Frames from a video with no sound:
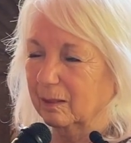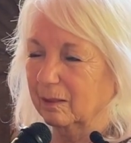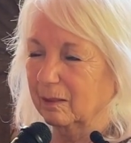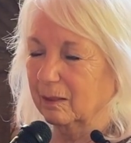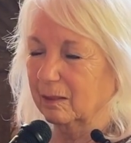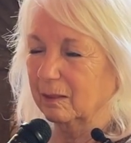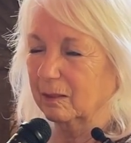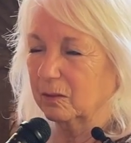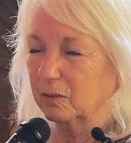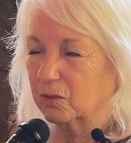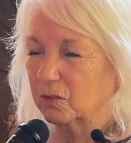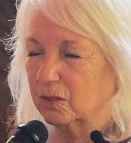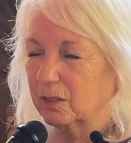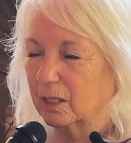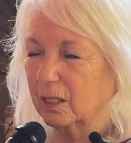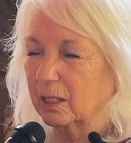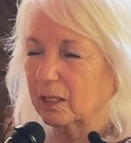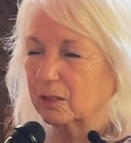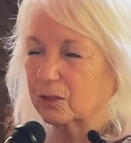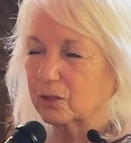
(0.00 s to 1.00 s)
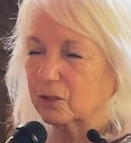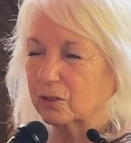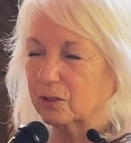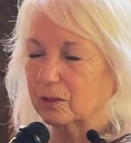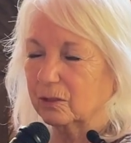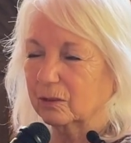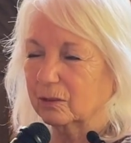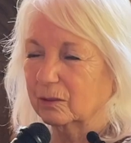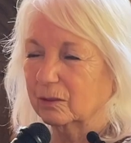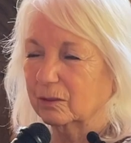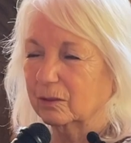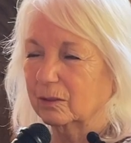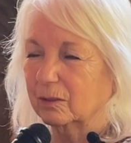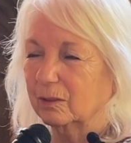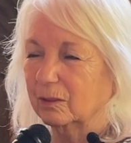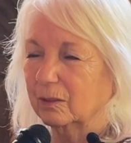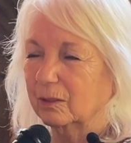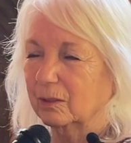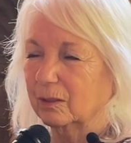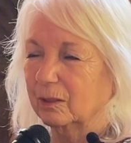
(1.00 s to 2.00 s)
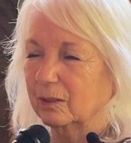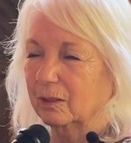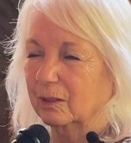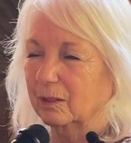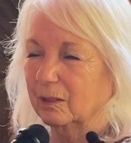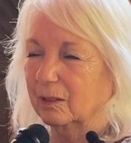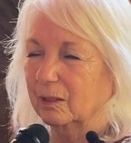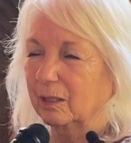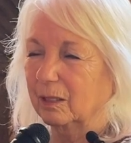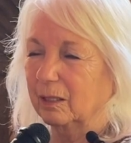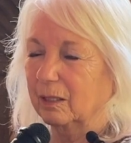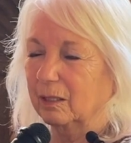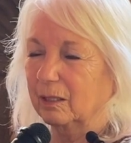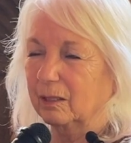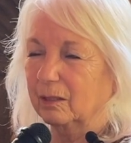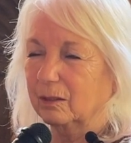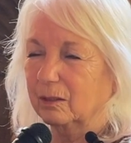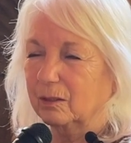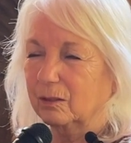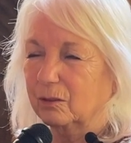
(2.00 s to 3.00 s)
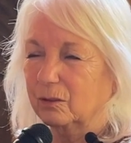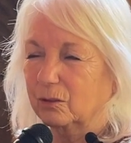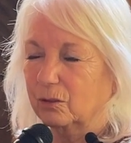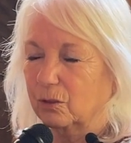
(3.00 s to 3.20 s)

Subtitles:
then is touched and